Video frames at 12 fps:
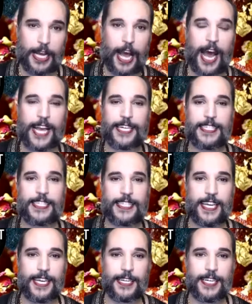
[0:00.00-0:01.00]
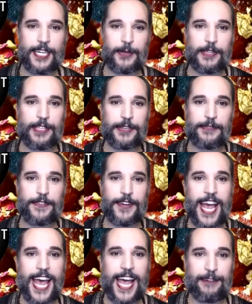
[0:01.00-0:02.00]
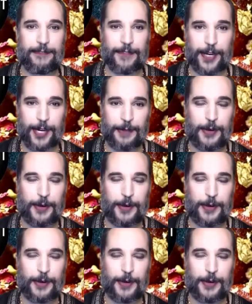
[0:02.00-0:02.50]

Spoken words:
I could stay on here with you forever,